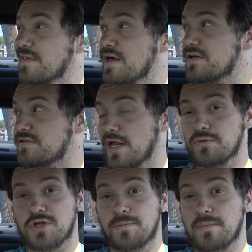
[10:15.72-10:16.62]
I thought today
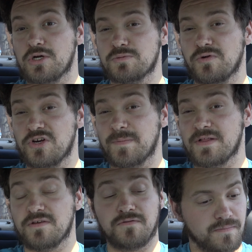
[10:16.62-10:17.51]
was going to be much more
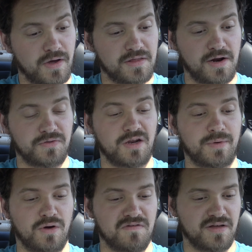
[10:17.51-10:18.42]
expensive. I thought it was going to
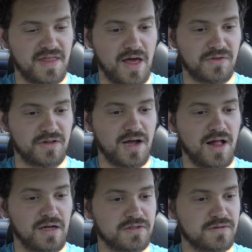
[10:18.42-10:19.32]
be over
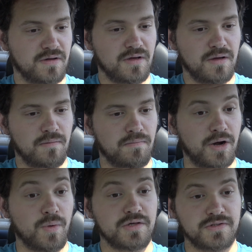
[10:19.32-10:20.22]
$1,000, but
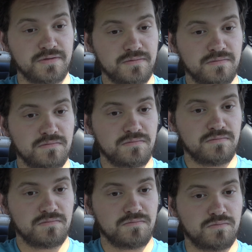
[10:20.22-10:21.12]
it wasn't,
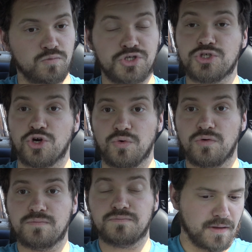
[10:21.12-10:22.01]
which is cool.
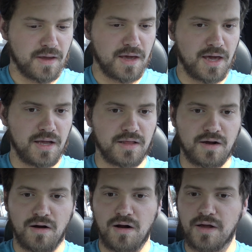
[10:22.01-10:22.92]
And the
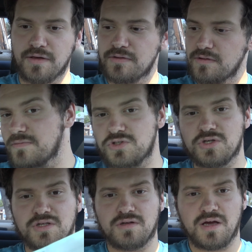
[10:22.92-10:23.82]
car
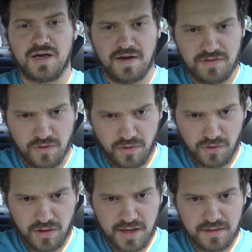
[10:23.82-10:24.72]
shouldn't have the
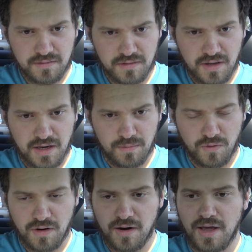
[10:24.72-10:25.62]
oil light
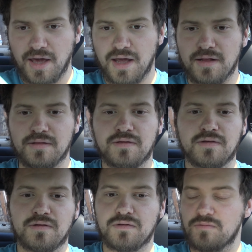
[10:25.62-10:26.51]
anymore, and
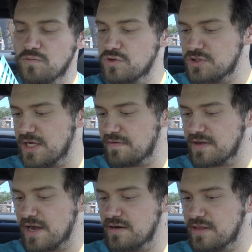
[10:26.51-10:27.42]
we'll just have to
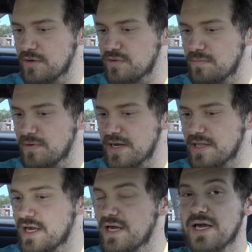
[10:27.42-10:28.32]
kind of deal with the brake
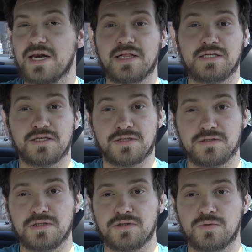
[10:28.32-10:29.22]
light, and at least the
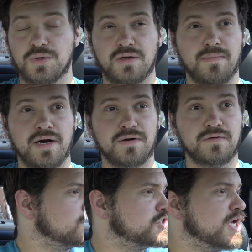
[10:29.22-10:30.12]
turn signal's working better.
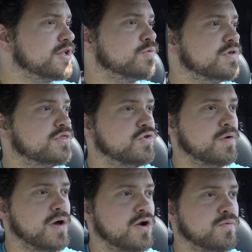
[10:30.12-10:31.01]
Checked with
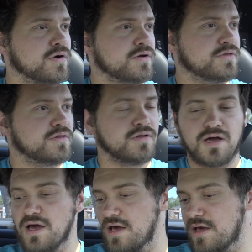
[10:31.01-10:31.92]
2M Auto Works.
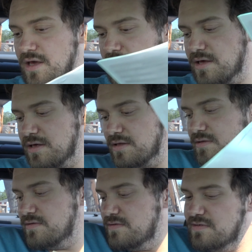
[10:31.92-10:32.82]
I
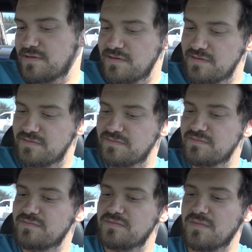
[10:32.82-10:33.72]

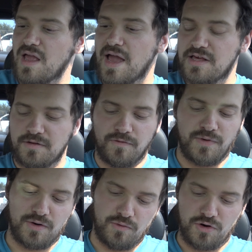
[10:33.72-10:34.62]
asked them if
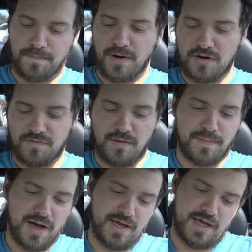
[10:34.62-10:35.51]
we could order parts from the
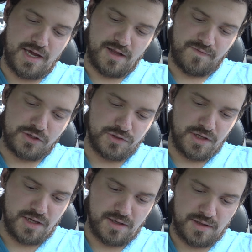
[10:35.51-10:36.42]
body kit
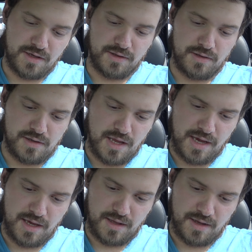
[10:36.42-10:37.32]
individually. Doesn't look
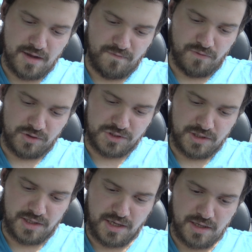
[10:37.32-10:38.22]
like it,
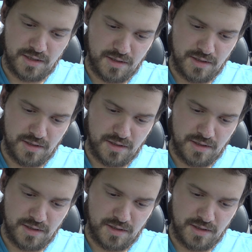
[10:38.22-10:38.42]
unfortunately.